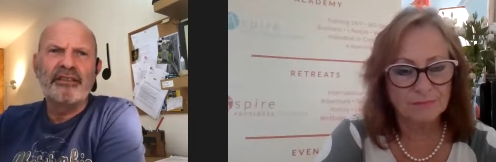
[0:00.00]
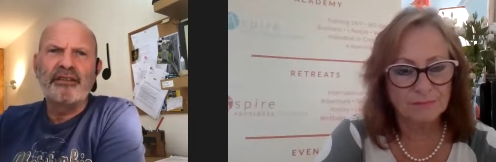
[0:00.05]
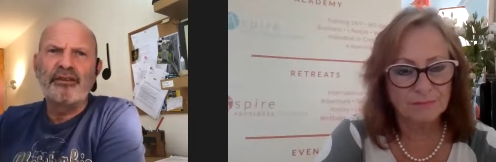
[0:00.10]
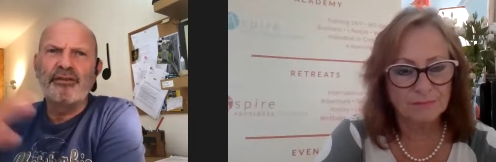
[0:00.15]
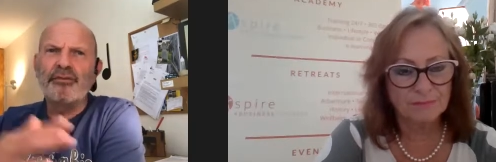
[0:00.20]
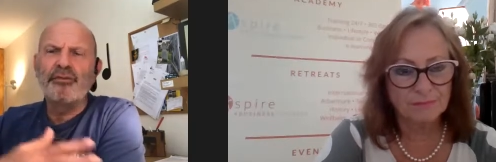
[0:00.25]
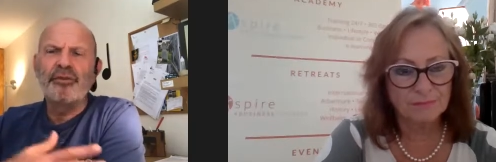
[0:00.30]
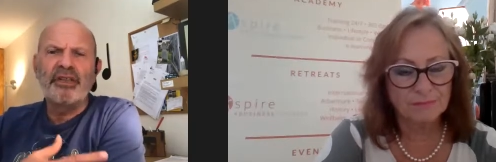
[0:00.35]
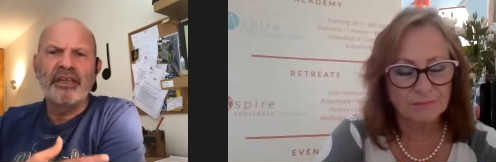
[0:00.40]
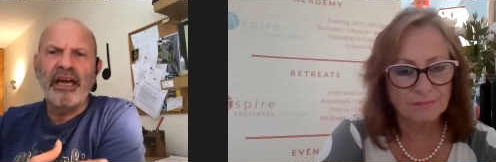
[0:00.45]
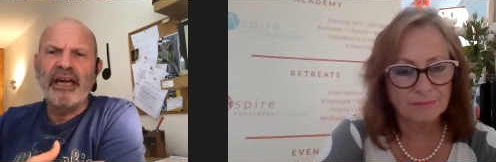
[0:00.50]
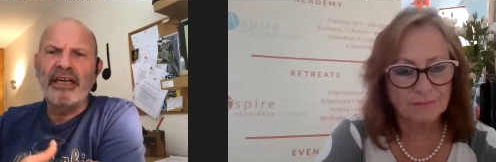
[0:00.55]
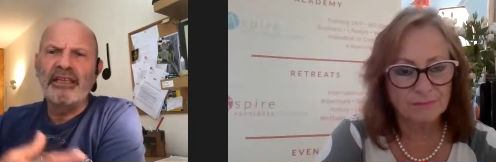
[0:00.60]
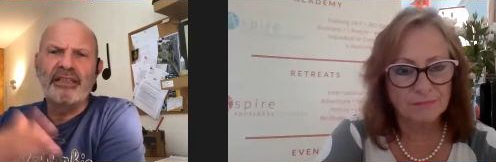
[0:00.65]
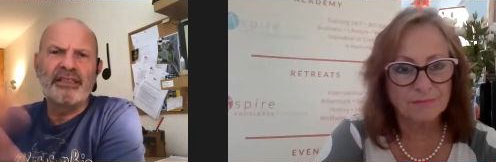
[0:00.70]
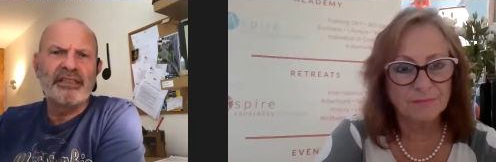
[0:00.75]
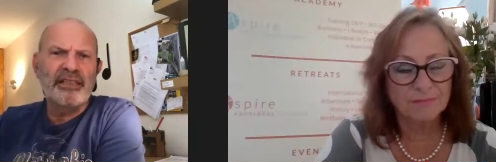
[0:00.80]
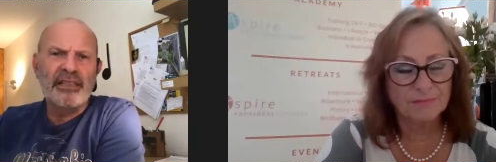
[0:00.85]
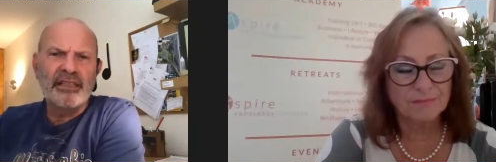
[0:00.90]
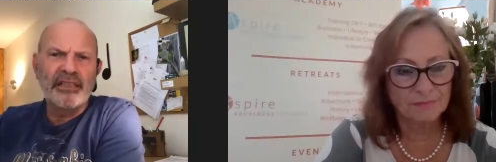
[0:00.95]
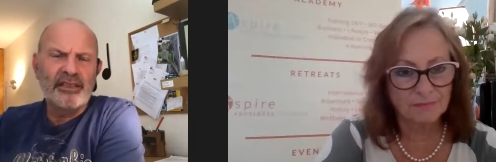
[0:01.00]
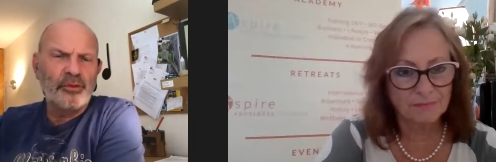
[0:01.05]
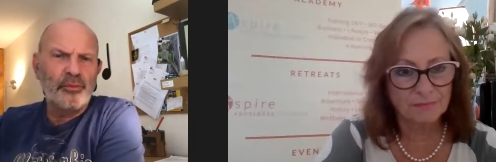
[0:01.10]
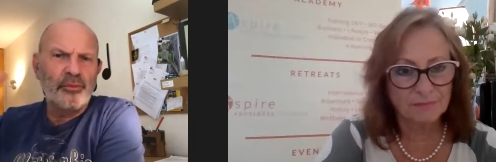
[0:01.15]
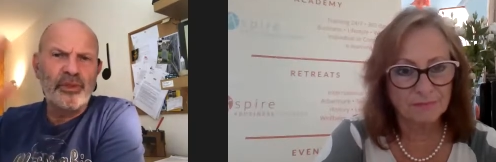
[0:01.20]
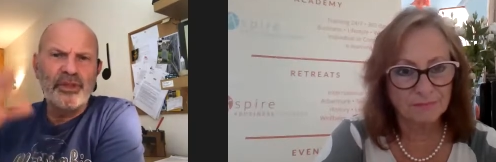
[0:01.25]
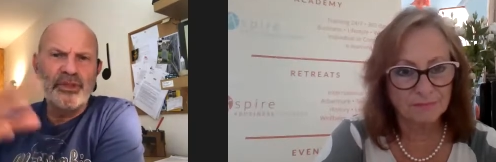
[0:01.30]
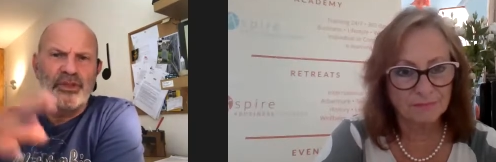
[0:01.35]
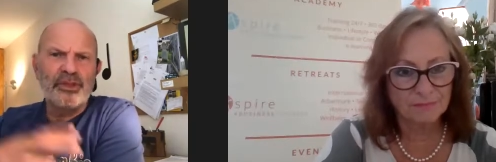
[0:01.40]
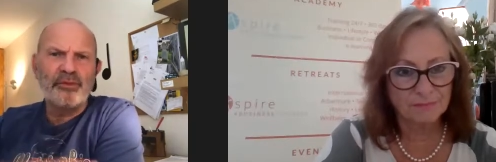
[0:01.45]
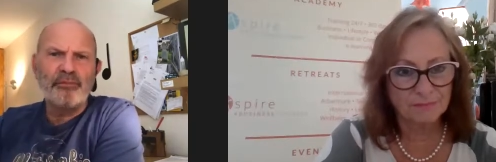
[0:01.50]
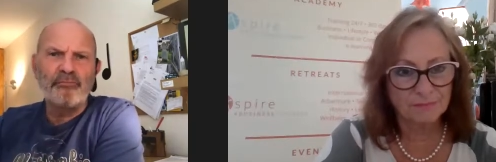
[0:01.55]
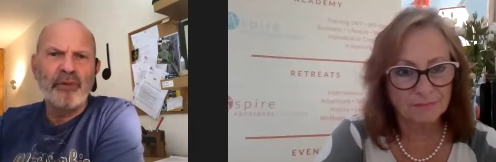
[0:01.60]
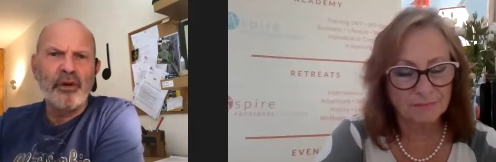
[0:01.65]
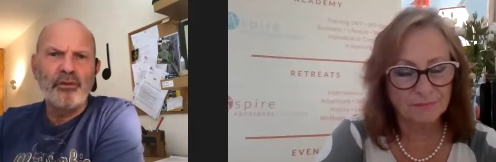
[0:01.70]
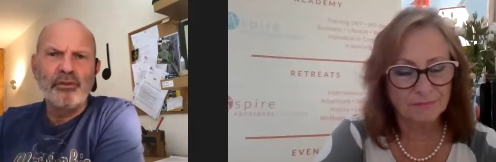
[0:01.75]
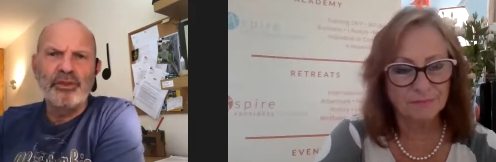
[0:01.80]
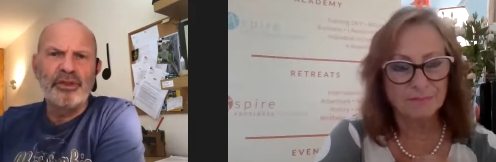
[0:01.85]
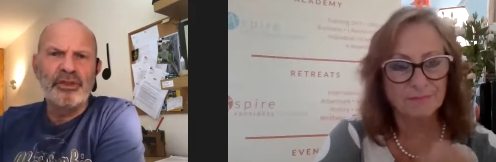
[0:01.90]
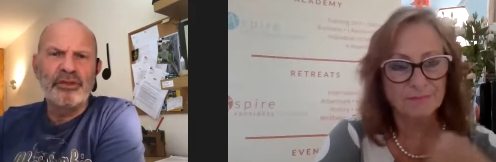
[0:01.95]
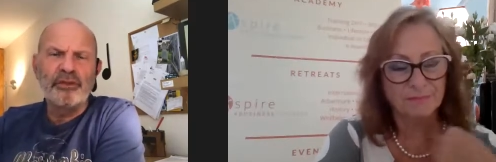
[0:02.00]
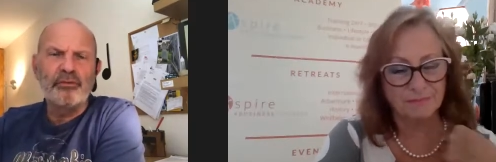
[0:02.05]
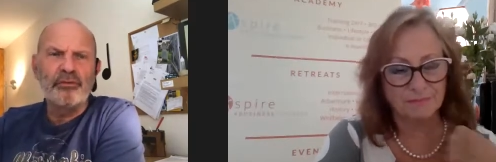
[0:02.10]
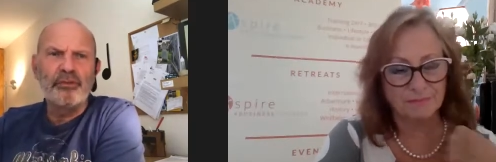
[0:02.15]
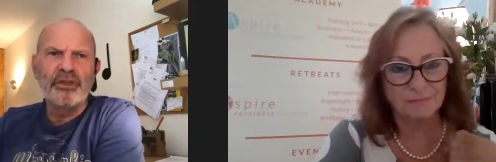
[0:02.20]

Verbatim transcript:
Speaker 1: And through the 80s, we just motored,